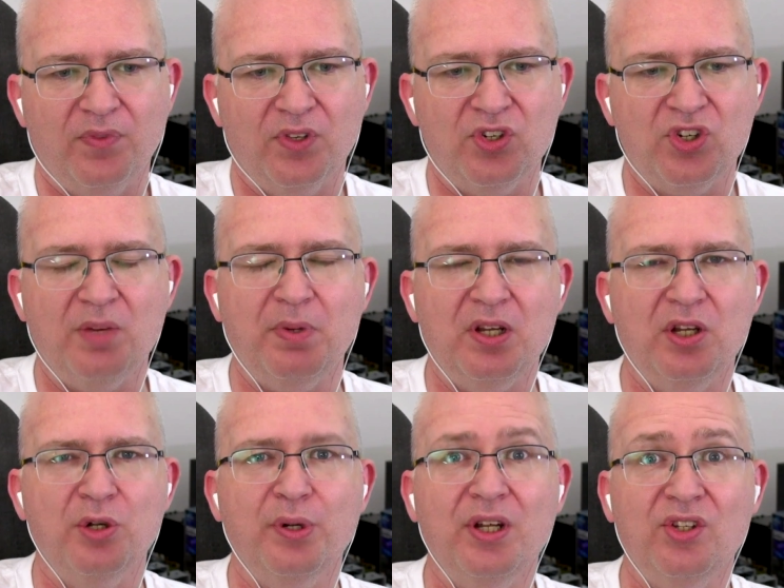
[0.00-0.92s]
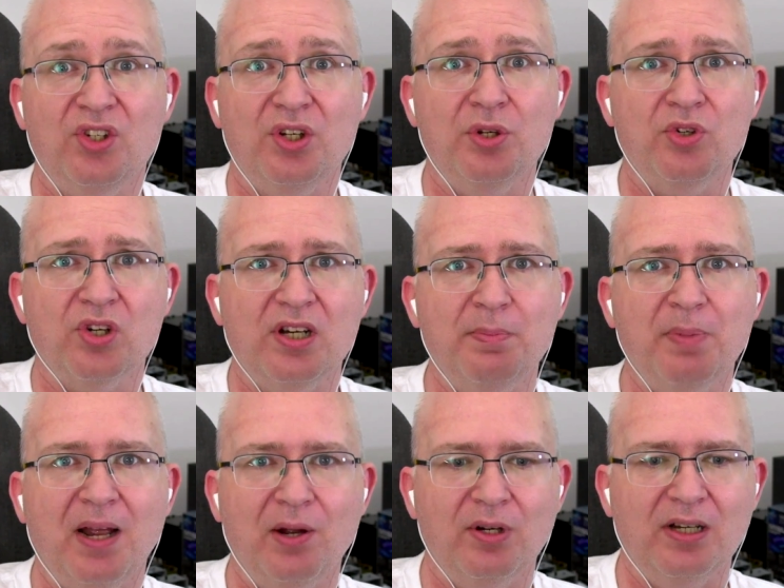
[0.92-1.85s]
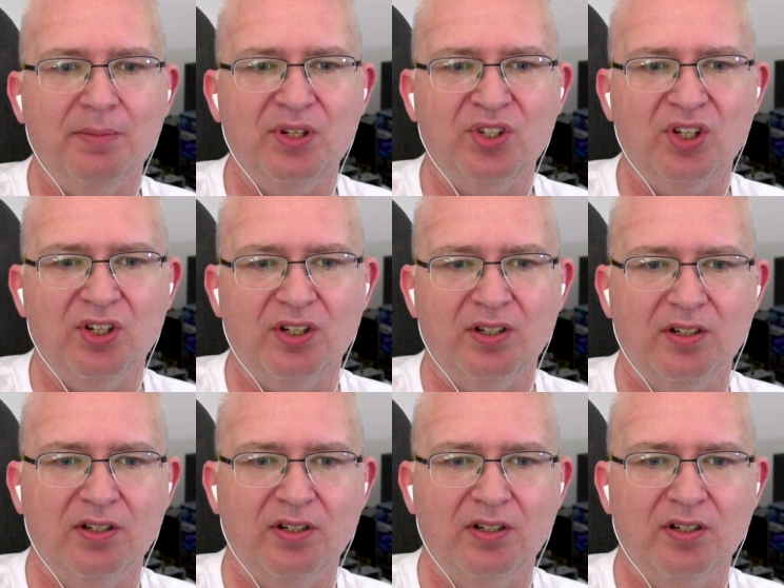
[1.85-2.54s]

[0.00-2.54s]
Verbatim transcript: the GPU is usually power limited,